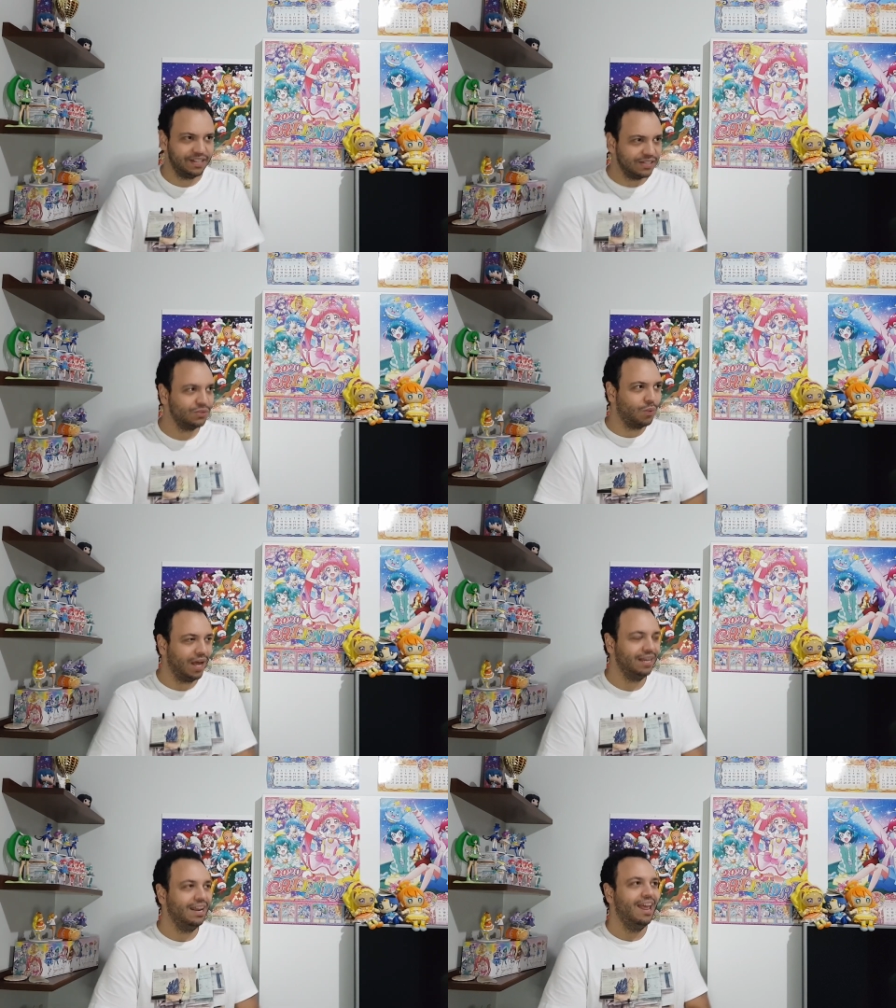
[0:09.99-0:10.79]
this
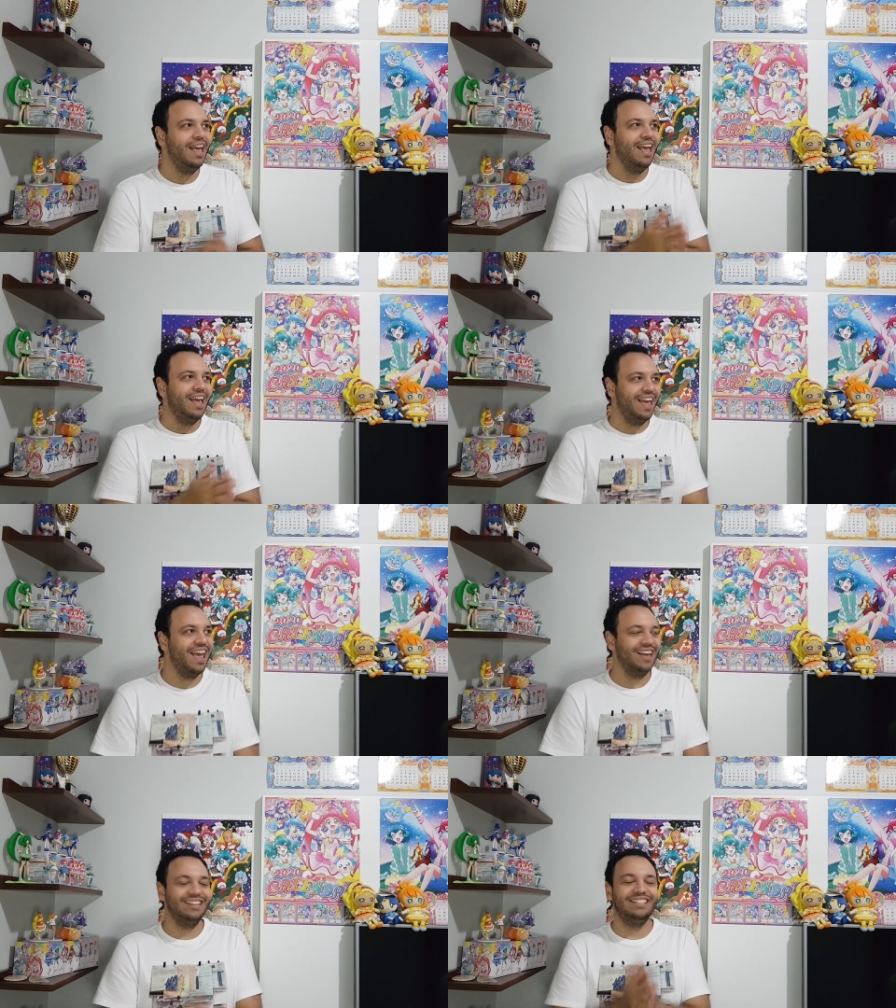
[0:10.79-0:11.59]
one,
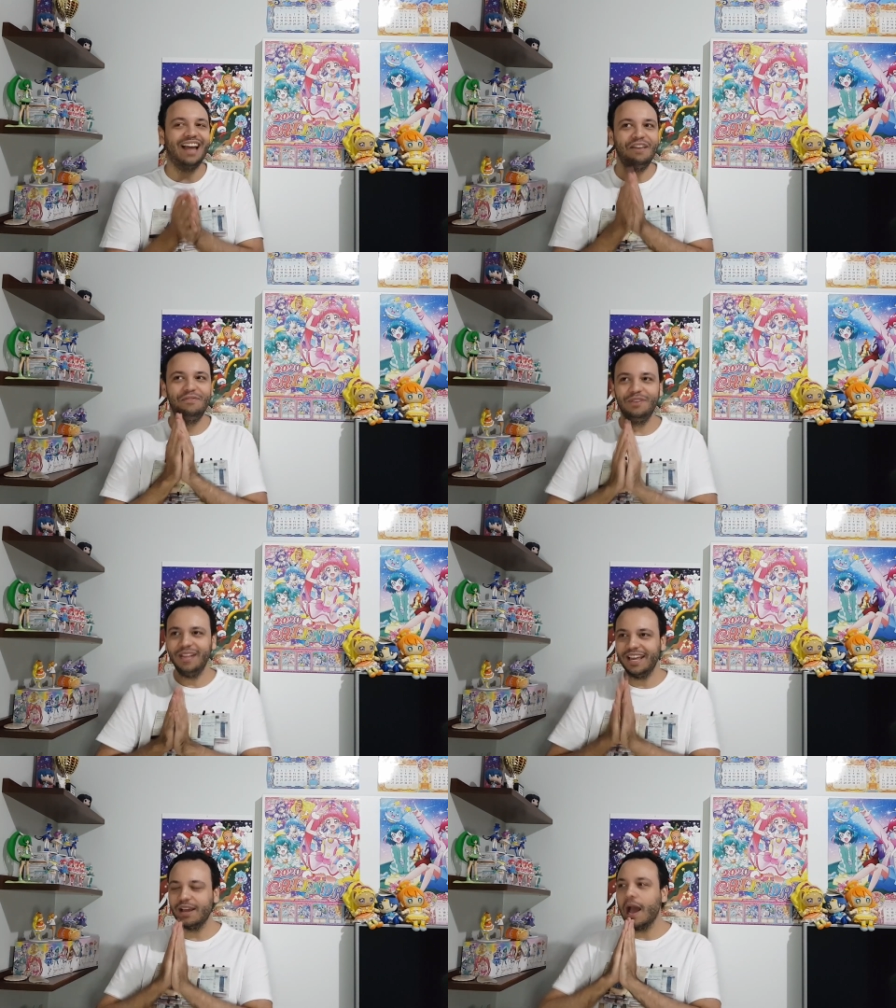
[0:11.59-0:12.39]
and I feel
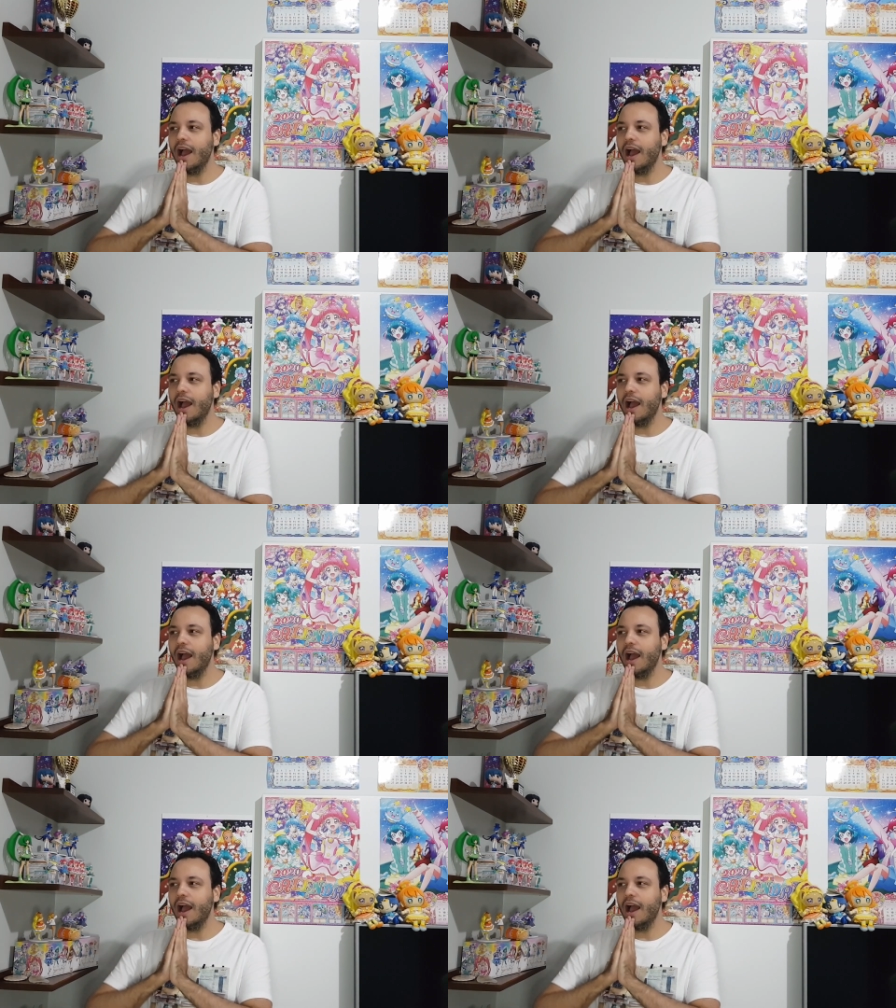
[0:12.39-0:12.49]
like